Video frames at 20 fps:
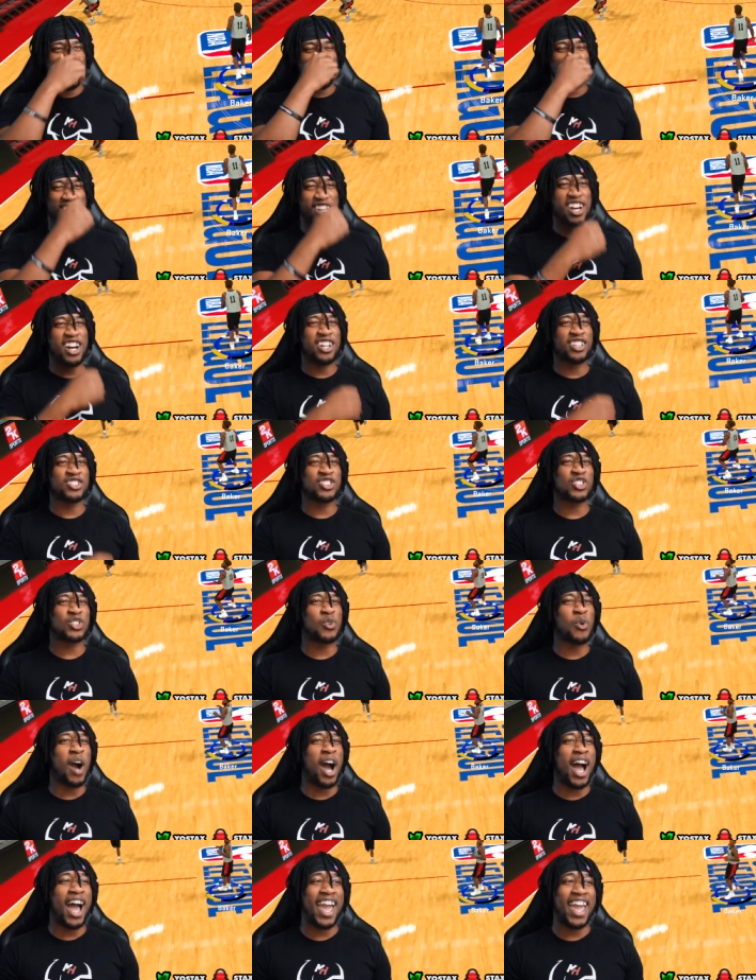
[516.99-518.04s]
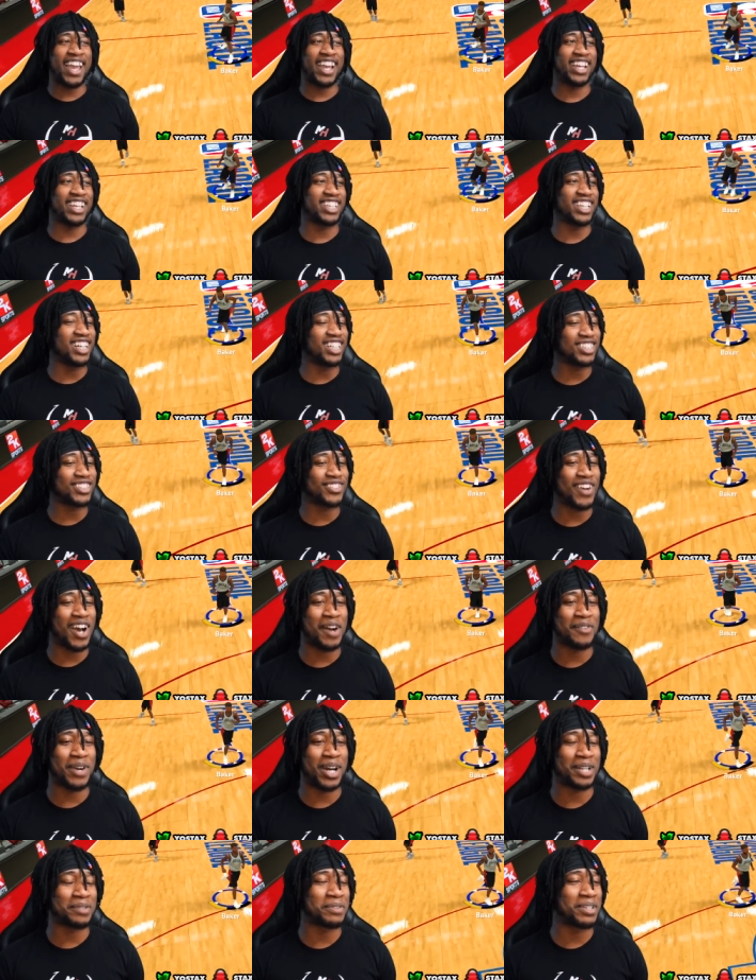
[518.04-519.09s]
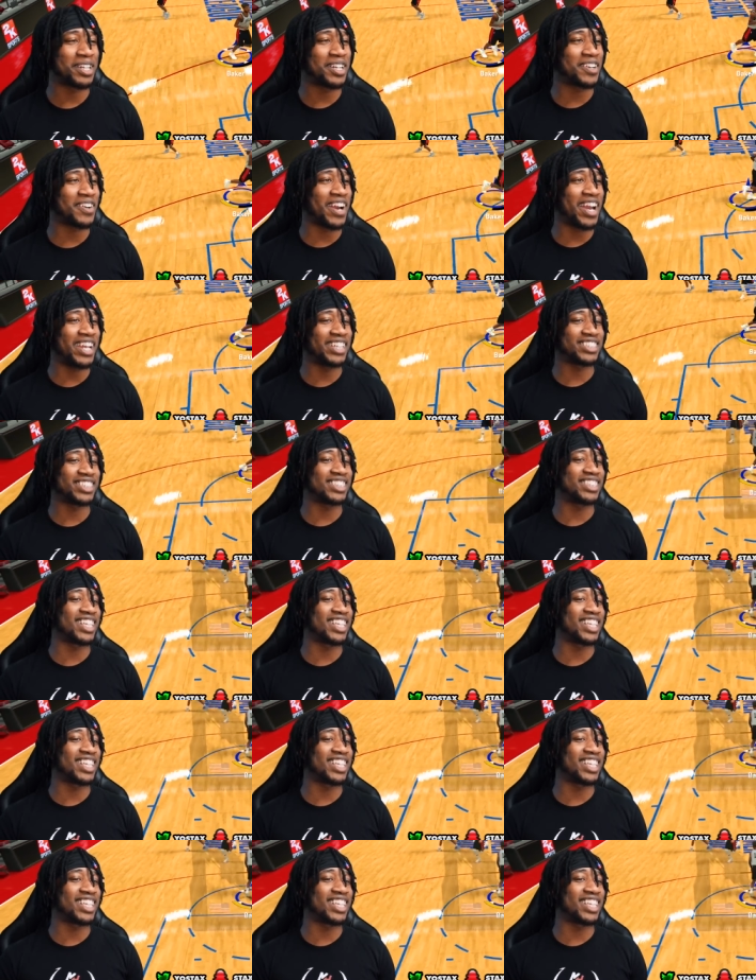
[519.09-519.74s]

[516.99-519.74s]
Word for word: Young squad, hey, young squad about to be crazy.